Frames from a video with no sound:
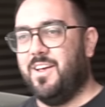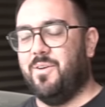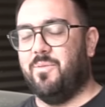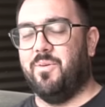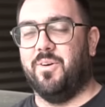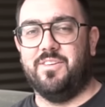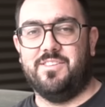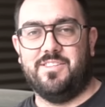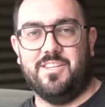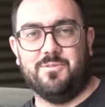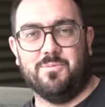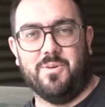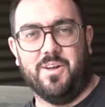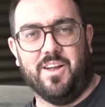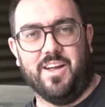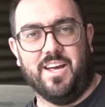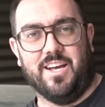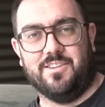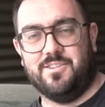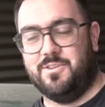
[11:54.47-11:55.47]
Whereas this one,
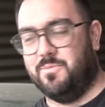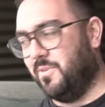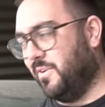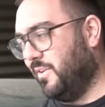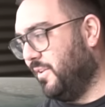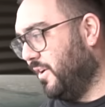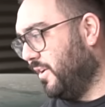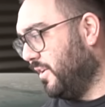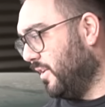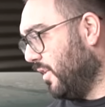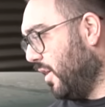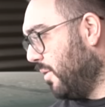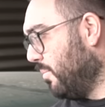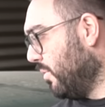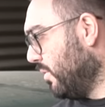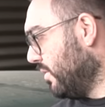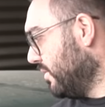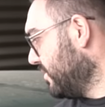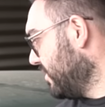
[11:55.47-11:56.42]
I actually want to learn a lot more.